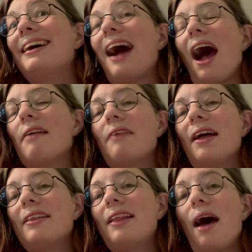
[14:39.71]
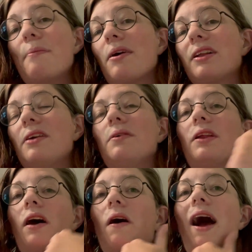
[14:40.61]
I read that book too.
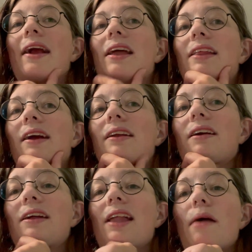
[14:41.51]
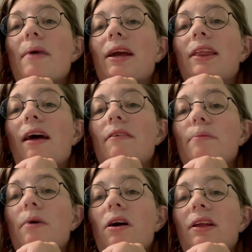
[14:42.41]
So I guess technically that makes
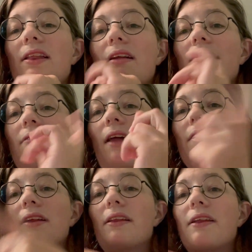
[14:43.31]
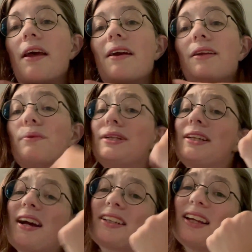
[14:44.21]
7 books rather than 6, which is
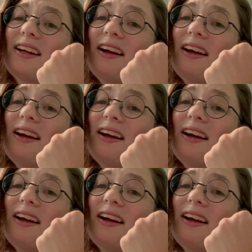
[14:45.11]
actually good.